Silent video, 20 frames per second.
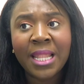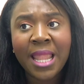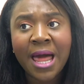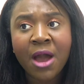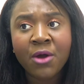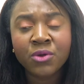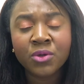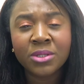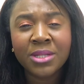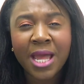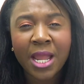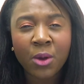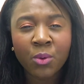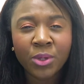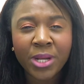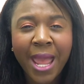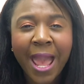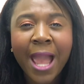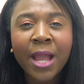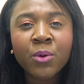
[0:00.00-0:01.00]
allow you, like
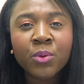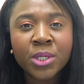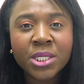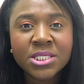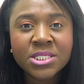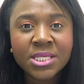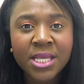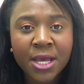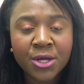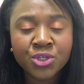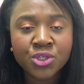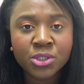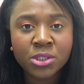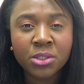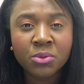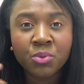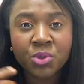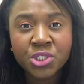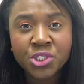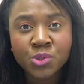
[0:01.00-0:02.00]
with Acuity
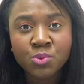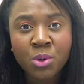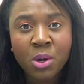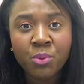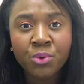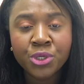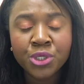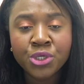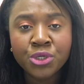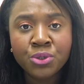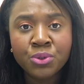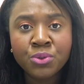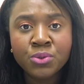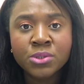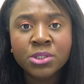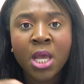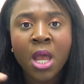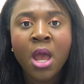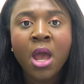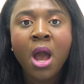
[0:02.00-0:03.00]
Scheduling, which is what we
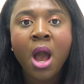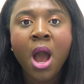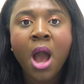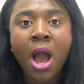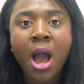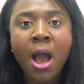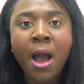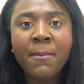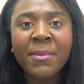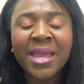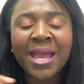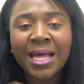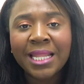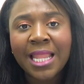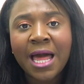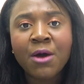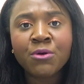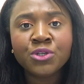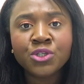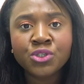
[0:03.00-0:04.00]
use, it
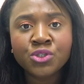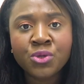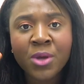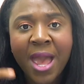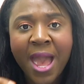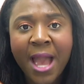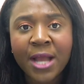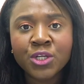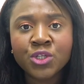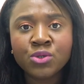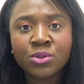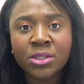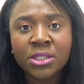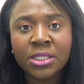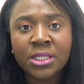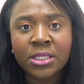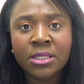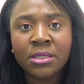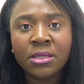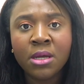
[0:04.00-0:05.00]
allows you to
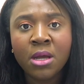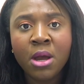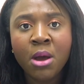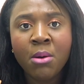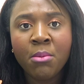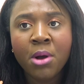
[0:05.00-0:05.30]
actually